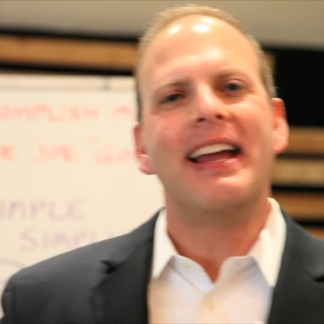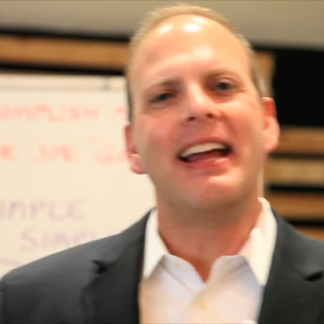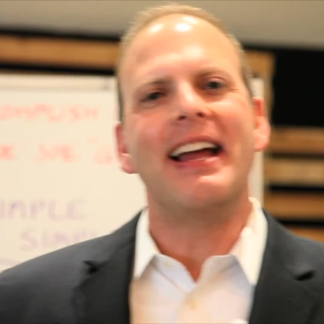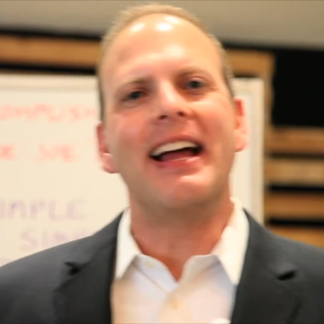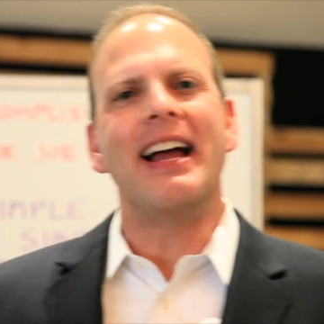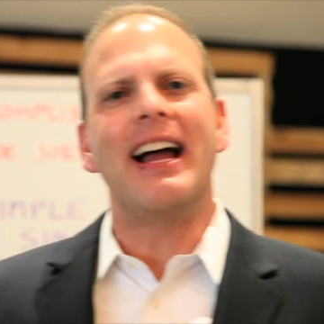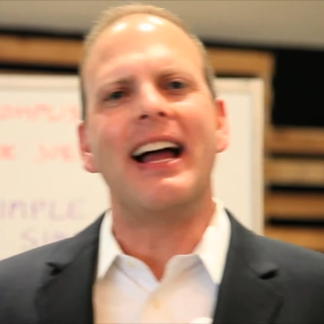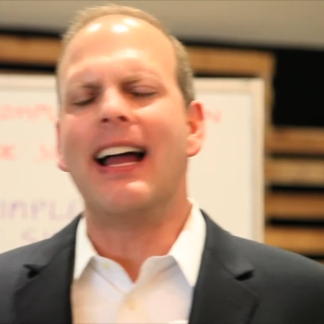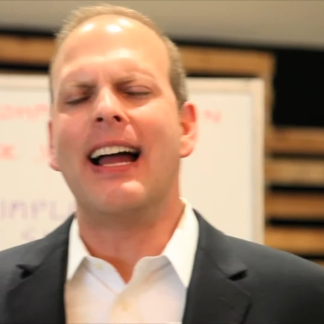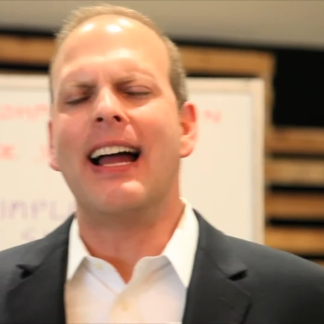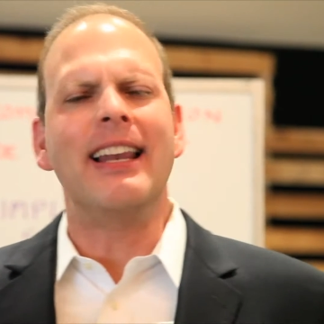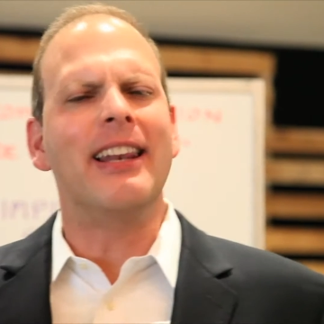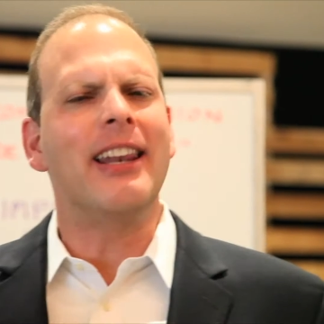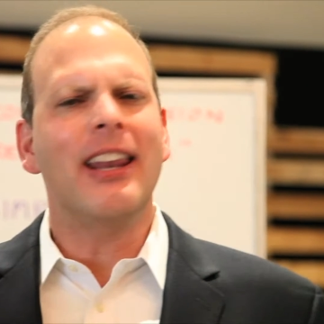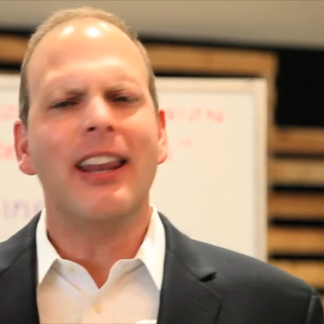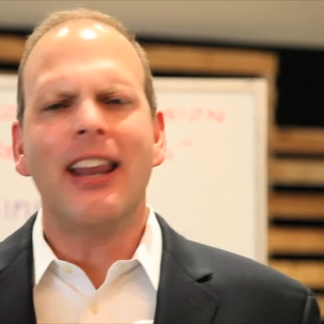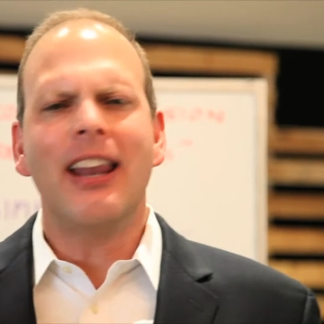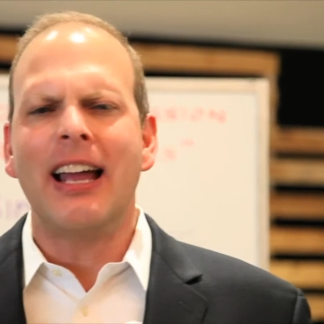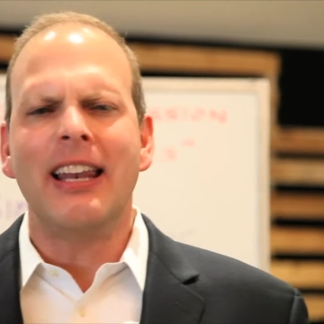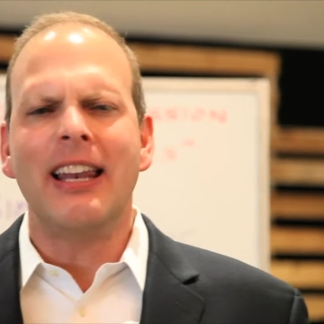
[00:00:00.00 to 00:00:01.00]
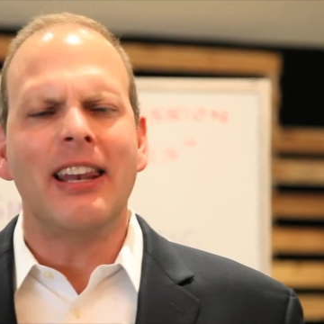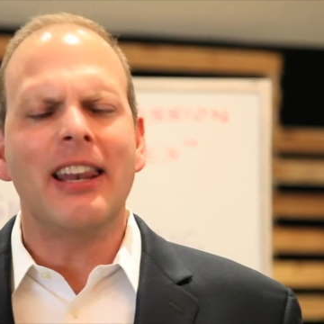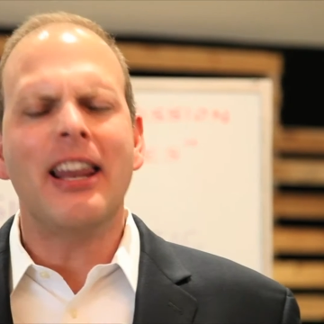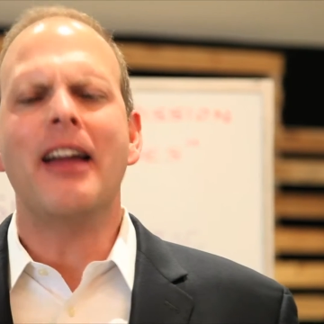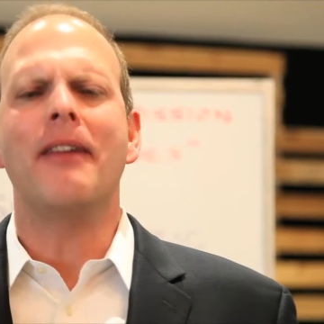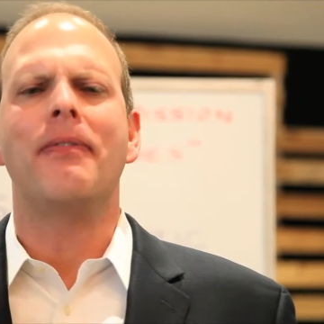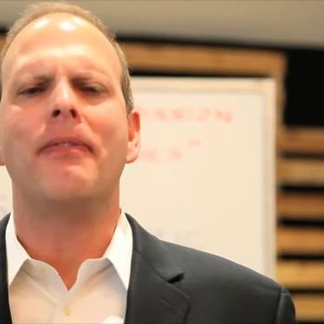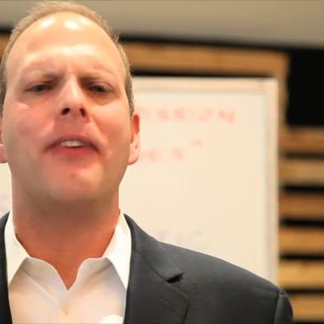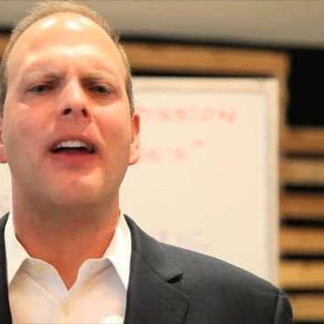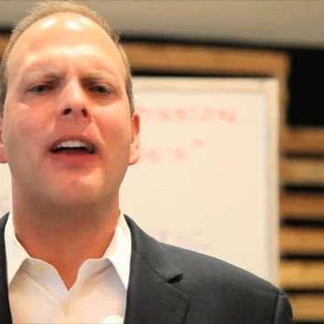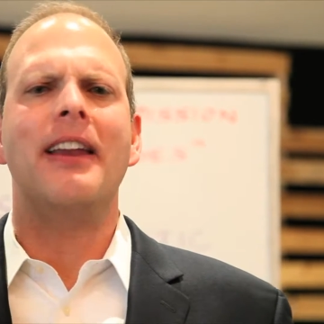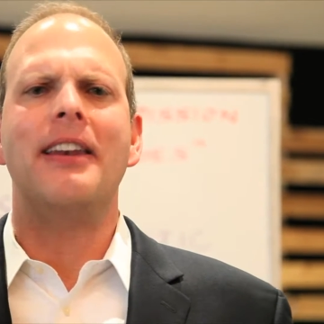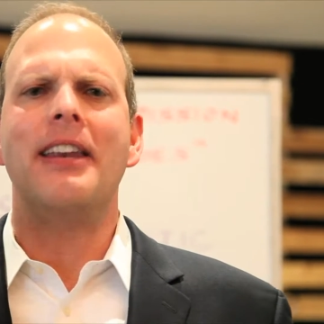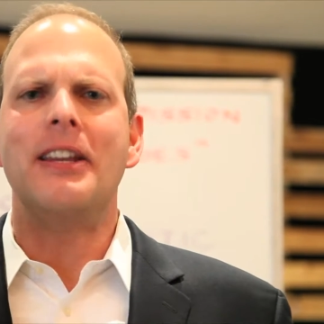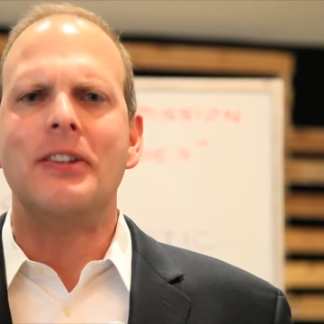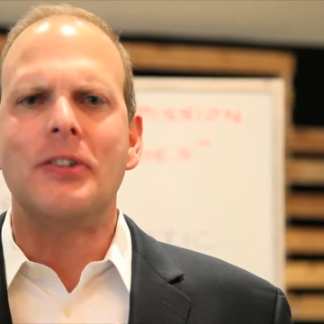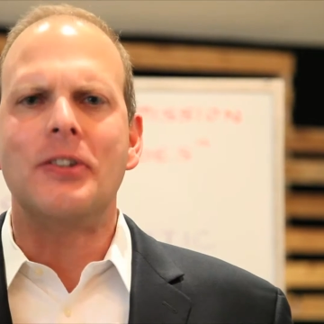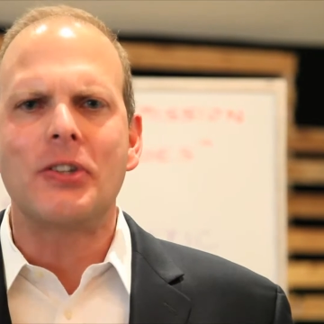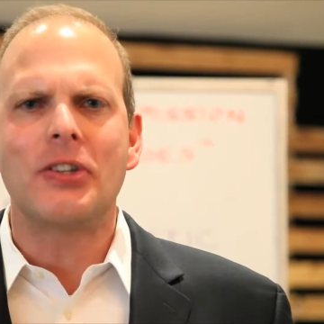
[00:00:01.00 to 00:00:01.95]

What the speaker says: I love finding